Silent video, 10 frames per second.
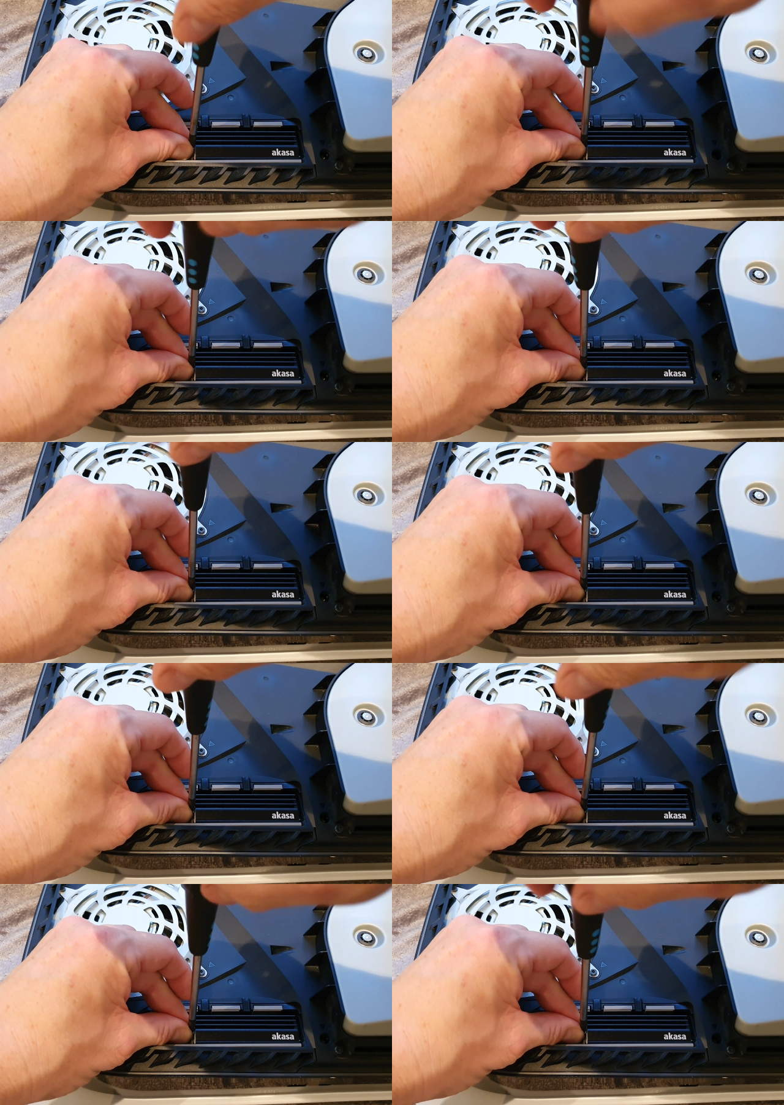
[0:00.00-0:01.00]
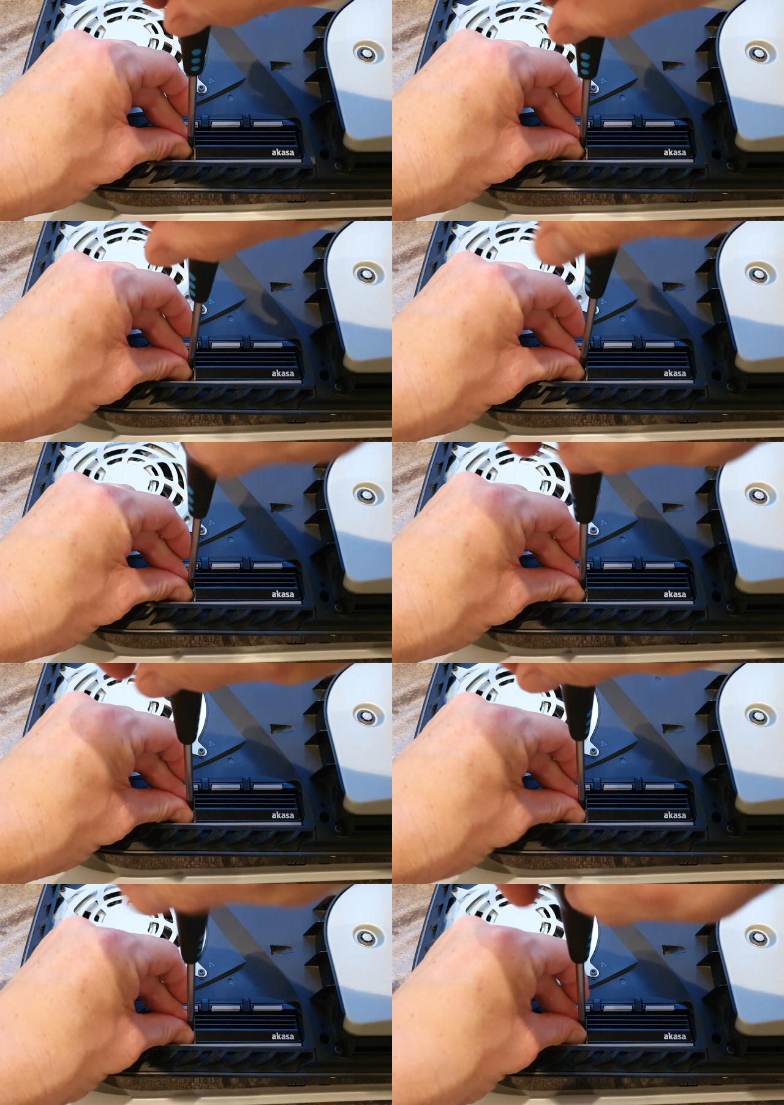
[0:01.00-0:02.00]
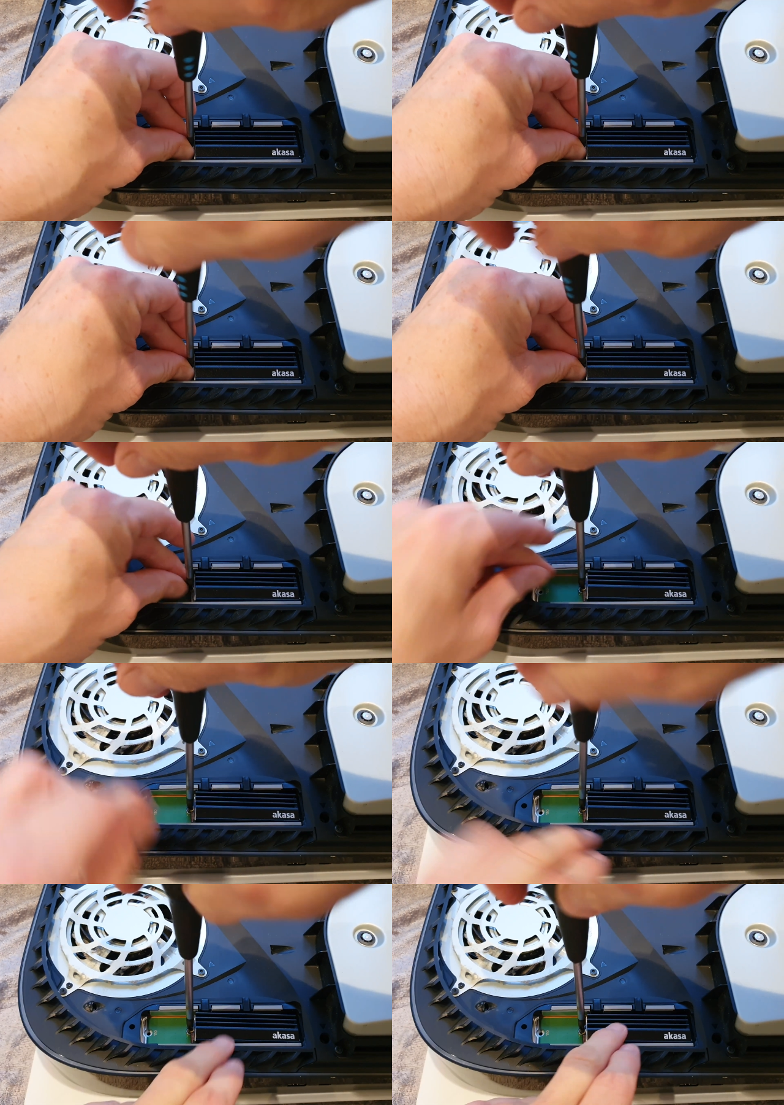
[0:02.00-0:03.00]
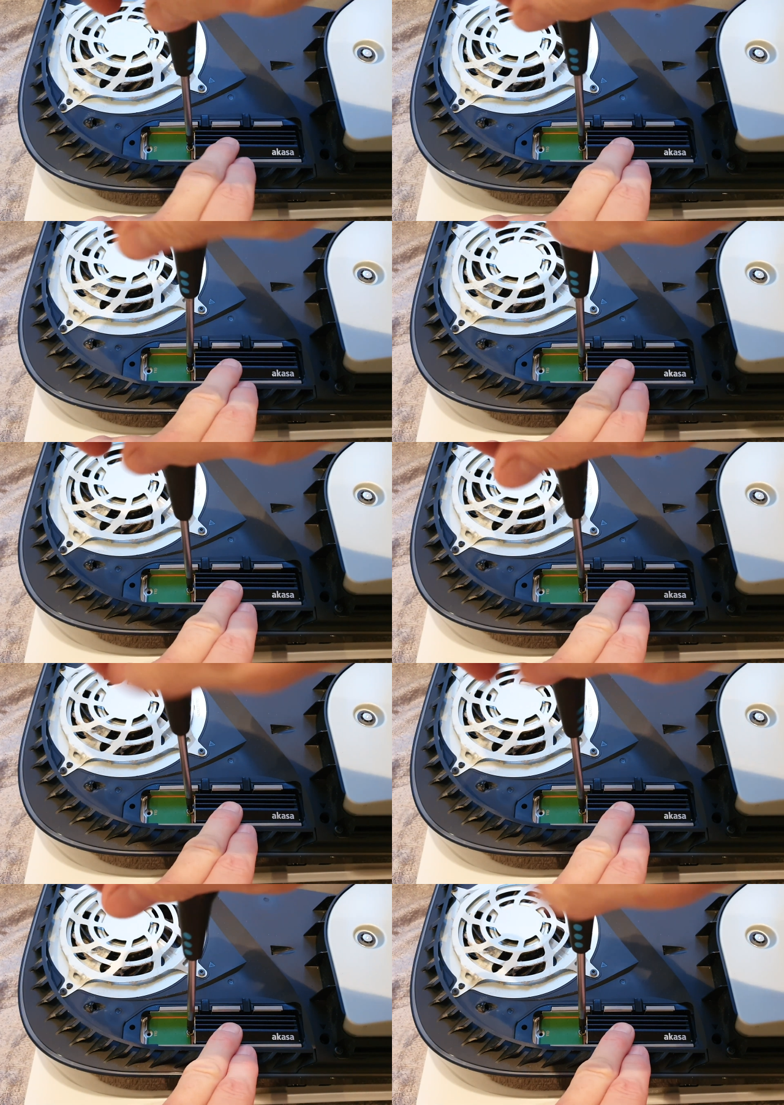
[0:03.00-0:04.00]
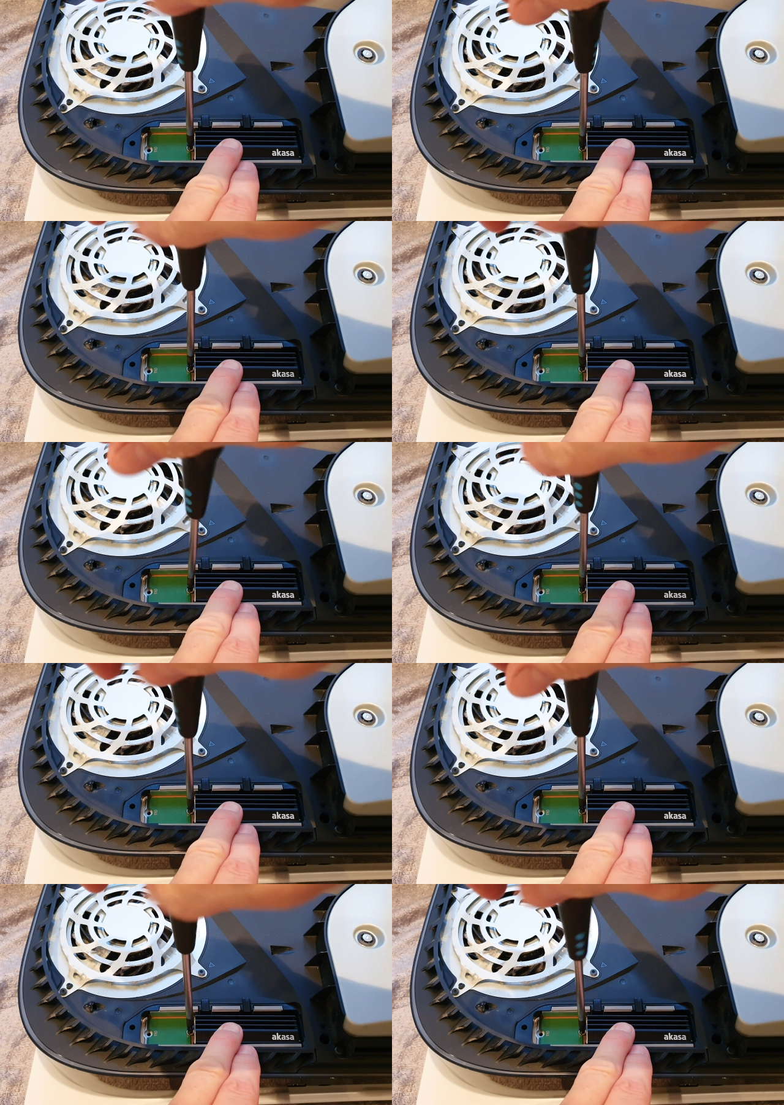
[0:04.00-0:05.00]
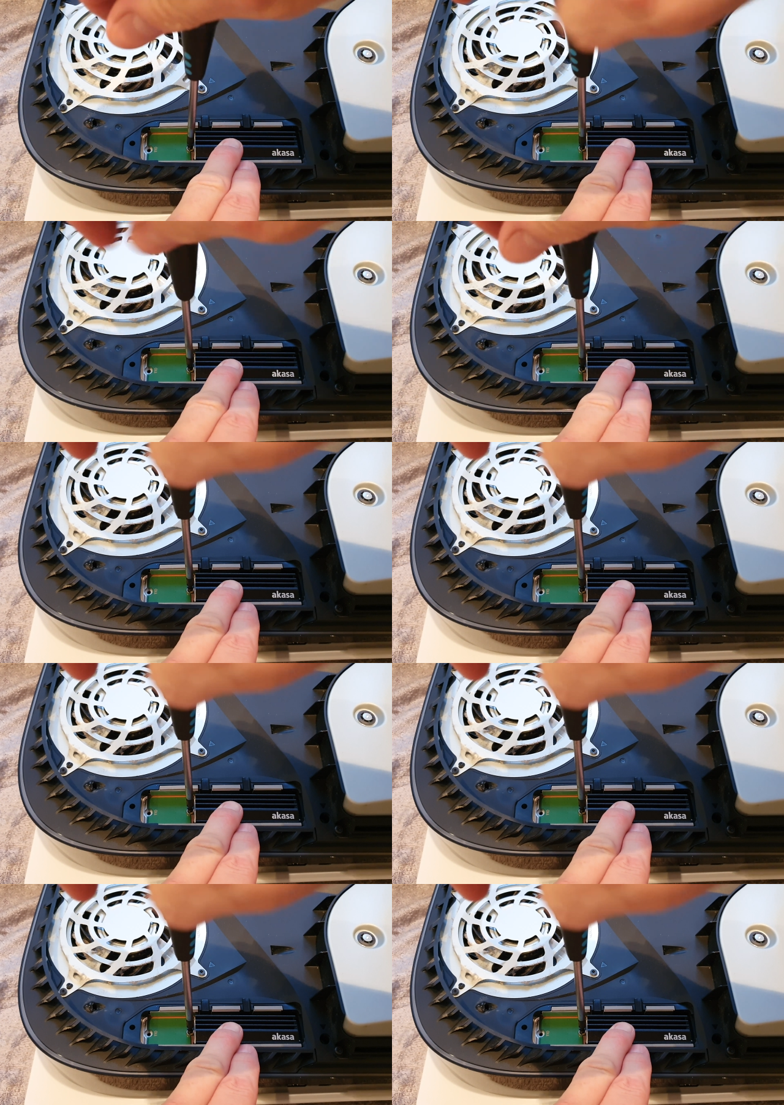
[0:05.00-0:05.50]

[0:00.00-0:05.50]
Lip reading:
Nobody's mouth can be seen.